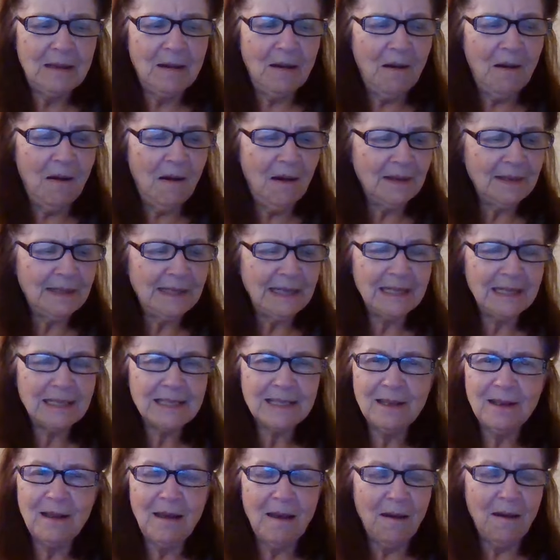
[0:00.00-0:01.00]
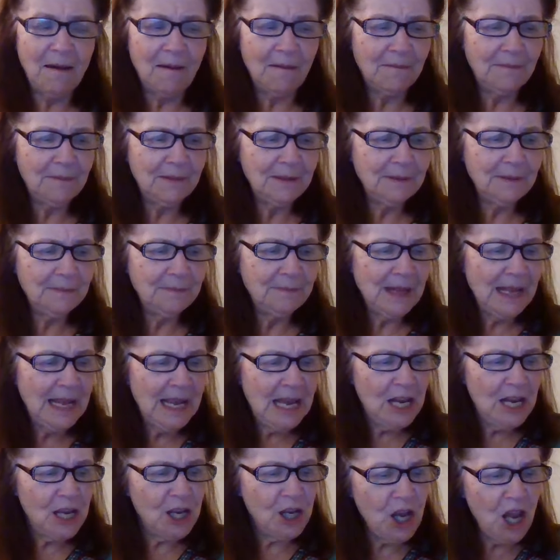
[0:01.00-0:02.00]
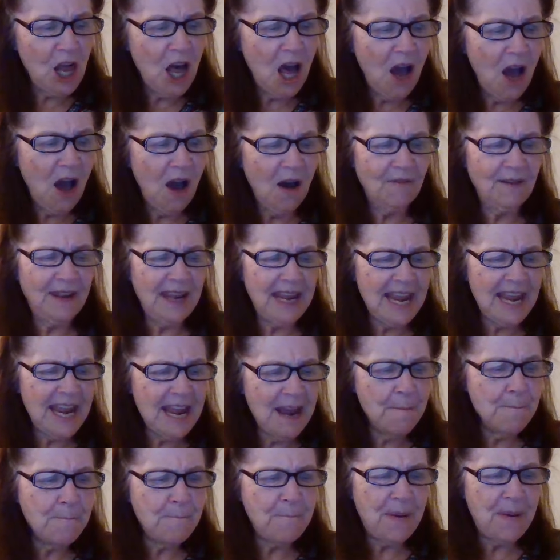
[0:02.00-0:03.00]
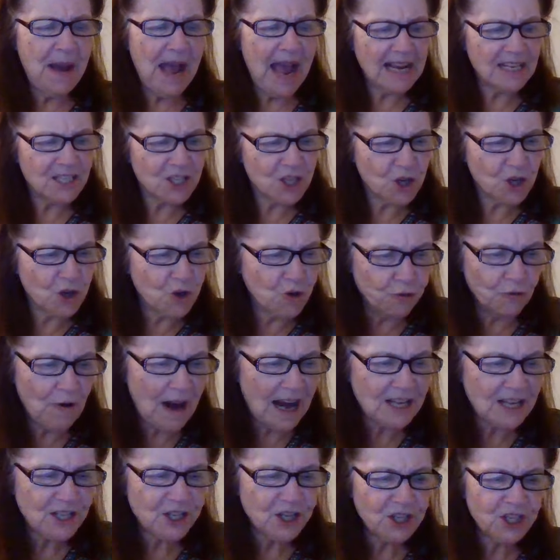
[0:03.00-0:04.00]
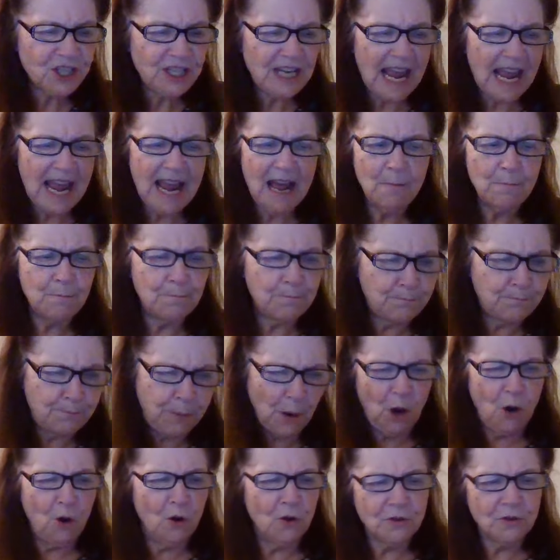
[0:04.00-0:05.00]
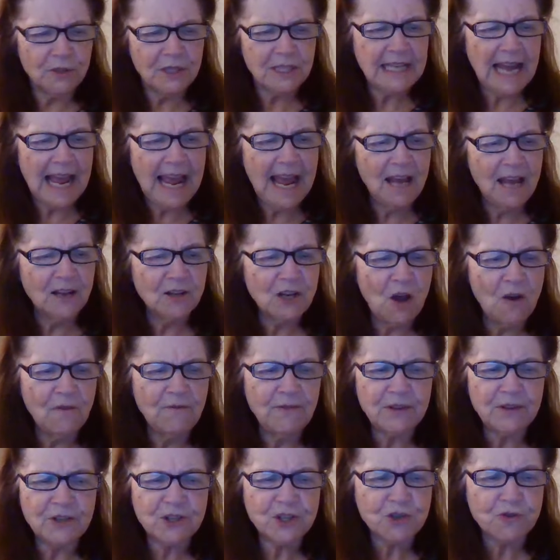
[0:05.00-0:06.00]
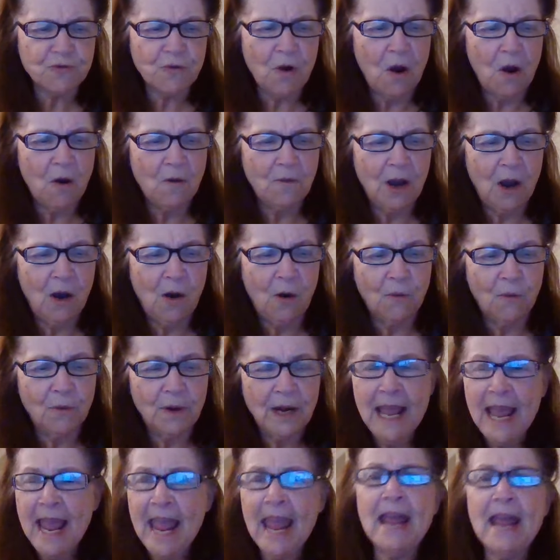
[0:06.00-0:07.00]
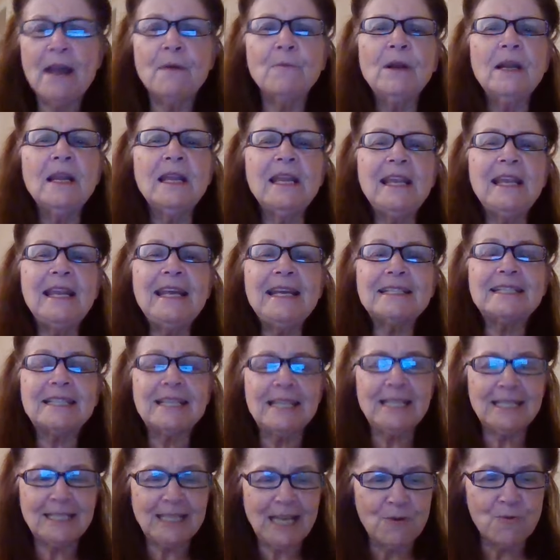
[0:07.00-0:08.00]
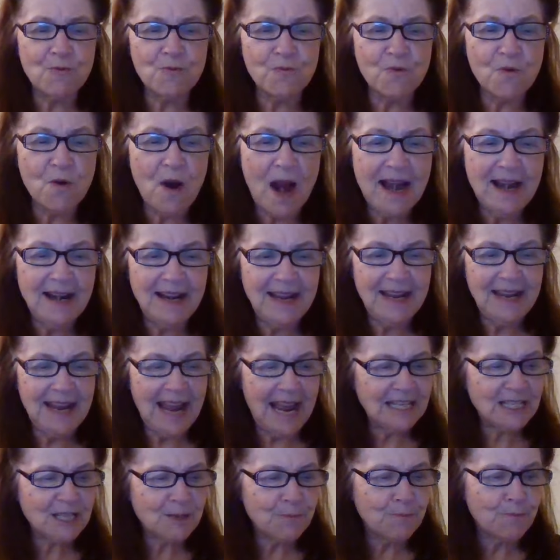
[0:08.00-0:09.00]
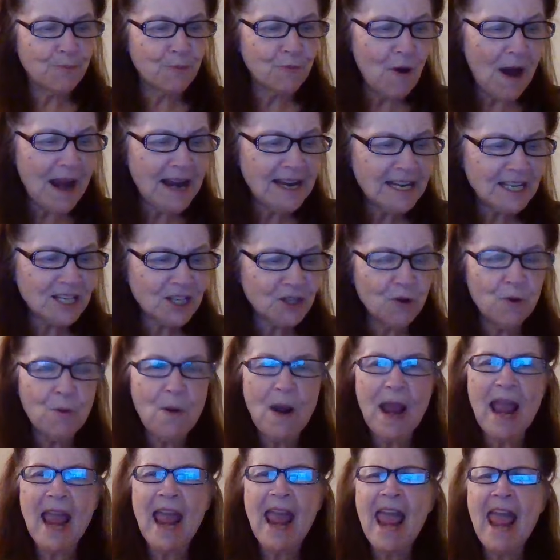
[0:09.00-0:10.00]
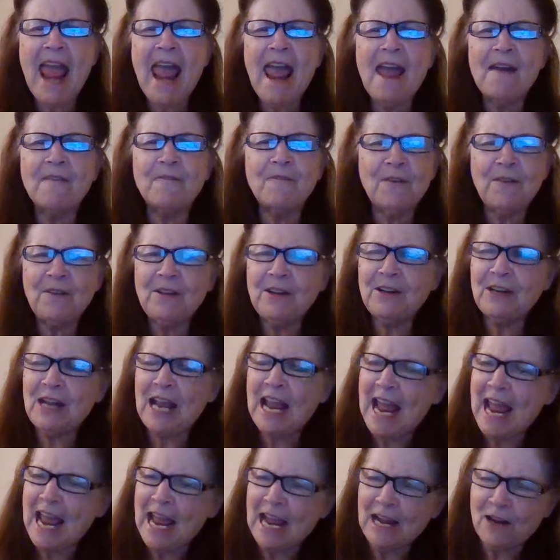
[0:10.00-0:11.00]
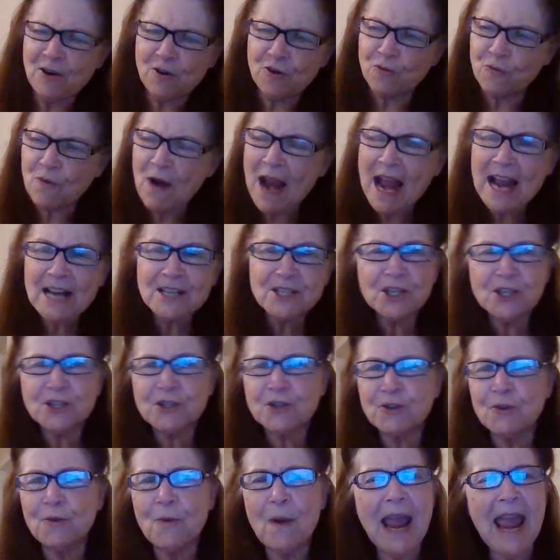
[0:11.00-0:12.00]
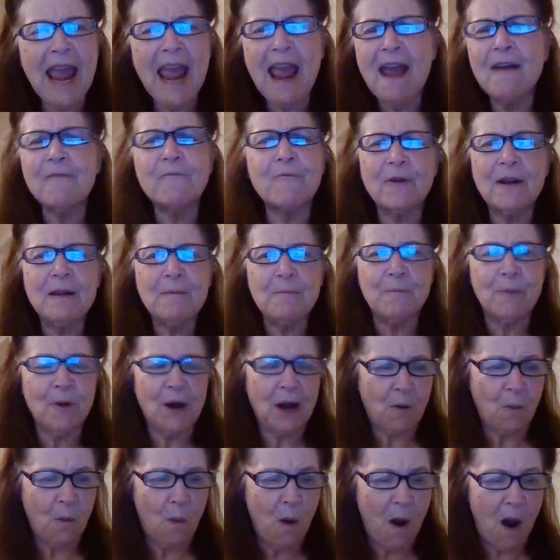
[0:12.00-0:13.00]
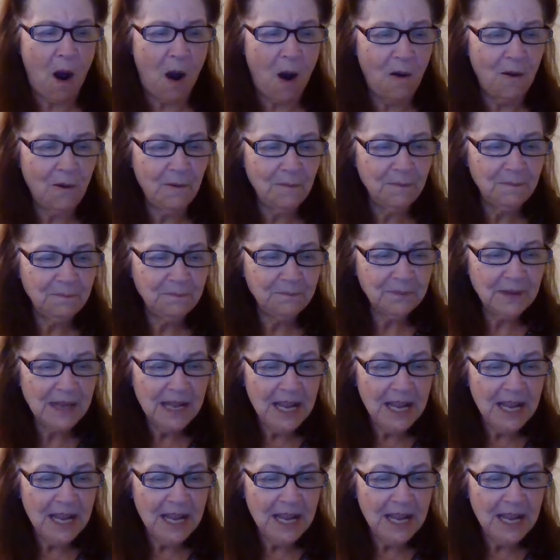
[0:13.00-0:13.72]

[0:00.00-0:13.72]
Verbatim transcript: God is love. Love impacts, crashes down, pulls down all your stronghold. It releases and radiates, breaks through every crashes through every brick wall.